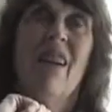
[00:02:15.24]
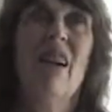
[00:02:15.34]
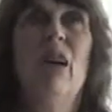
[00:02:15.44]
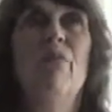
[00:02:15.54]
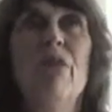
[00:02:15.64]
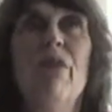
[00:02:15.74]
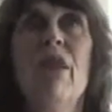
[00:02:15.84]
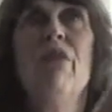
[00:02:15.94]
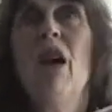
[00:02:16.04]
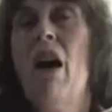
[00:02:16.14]
that
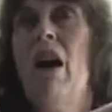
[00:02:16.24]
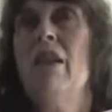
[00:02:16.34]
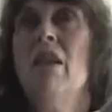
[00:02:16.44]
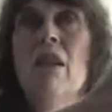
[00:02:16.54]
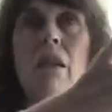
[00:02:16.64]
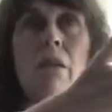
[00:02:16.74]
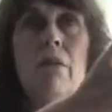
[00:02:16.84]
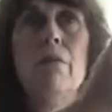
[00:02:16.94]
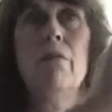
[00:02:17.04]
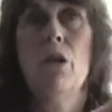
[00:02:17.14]
they've got
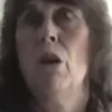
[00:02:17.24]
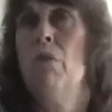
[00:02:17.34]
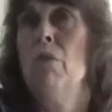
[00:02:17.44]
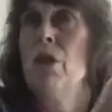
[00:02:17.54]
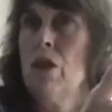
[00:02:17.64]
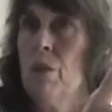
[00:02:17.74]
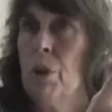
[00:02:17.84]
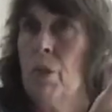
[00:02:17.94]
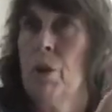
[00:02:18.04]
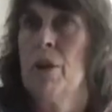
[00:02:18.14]
their mission and
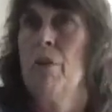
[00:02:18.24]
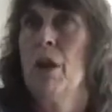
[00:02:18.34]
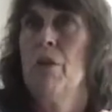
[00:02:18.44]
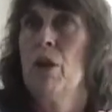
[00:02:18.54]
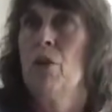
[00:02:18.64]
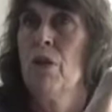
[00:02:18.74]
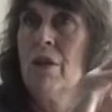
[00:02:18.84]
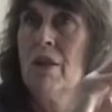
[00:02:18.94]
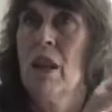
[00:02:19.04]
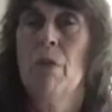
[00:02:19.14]
purpose. It might be a
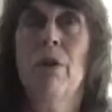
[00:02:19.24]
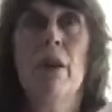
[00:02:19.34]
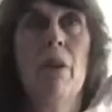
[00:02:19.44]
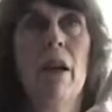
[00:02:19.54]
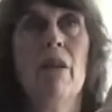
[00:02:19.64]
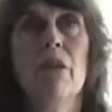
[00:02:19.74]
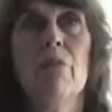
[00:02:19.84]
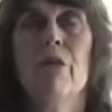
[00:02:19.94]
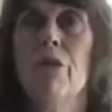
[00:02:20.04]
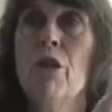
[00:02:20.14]
short statement. They might have
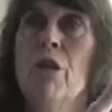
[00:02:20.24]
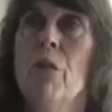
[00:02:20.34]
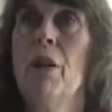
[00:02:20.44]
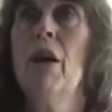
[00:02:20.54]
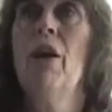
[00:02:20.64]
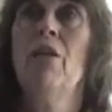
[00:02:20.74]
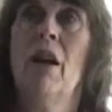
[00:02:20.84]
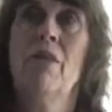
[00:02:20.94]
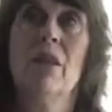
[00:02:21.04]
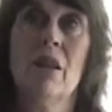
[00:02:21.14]
some further
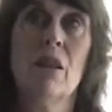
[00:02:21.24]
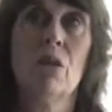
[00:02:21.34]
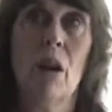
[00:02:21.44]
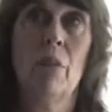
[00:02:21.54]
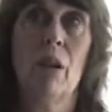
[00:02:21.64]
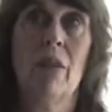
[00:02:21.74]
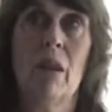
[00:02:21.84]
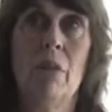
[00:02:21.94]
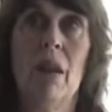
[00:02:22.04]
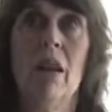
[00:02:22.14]
paragraphs that describe what
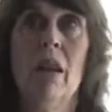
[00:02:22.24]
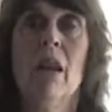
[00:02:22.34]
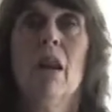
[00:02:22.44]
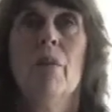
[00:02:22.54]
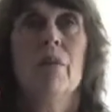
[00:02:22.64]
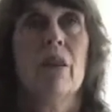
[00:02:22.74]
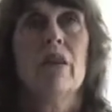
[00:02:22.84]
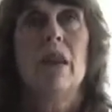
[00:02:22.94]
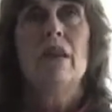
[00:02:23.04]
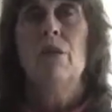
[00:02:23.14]
they mean.
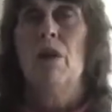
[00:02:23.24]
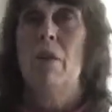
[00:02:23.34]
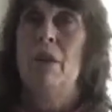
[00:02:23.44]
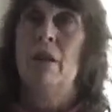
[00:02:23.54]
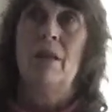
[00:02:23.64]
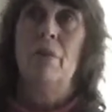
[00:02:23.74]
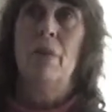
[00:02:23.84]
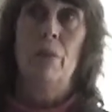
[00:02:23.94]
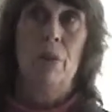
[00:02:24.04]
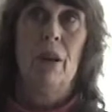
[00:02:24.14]
Dancing Rabbit does
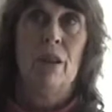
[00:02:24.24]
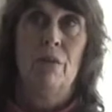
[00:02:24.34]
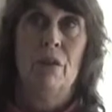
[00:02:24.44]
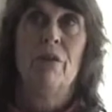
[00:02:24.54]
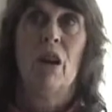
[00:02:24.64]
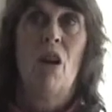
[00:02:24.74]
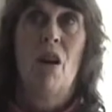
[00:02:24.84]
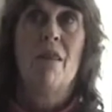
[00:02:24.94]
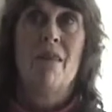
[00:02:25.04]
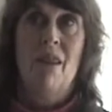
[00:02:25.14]
something pretty terrific
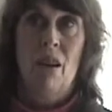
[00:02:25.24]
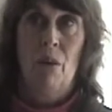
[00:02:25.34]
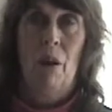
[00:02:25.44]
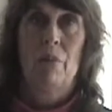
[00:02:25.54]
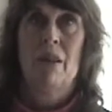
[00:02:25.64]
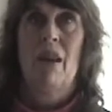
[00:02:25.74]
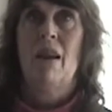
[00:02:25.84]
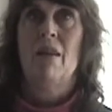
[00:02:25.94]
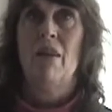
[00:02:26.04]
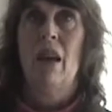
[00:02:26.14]
on their
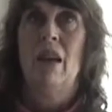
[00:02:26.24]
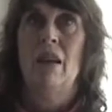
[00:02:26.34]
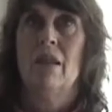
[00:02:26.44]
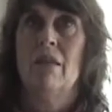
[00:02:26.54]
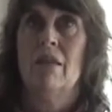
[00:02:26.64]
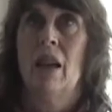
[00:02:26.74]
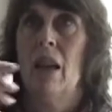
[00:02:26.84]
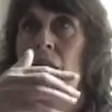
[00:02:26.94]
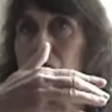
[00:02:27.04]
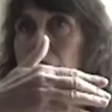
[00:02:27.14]
website. They
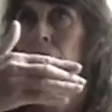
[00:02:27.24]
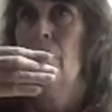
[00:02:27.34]
say